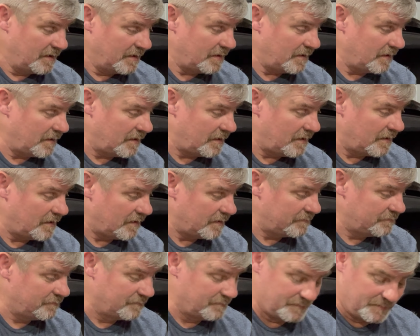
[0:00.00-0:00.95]

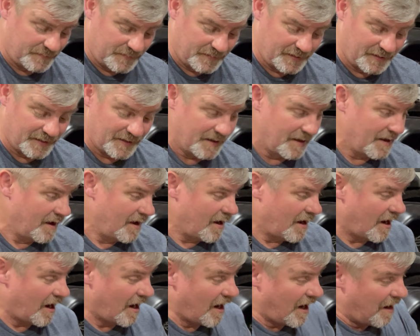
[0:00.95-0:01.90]
I'm
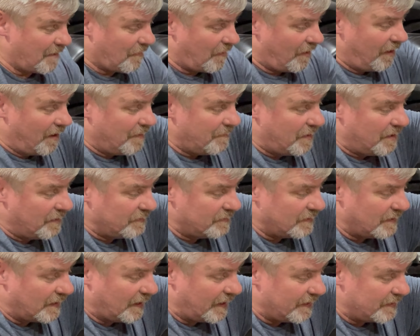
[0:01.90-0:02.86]
all
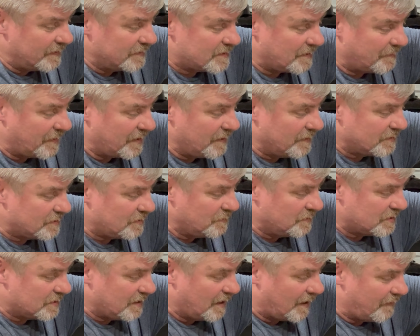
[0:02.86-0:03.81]
about letting somebody else do
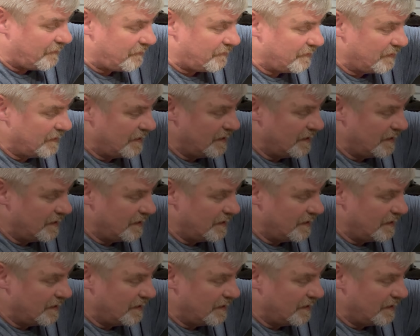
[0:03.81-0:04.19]
stuff.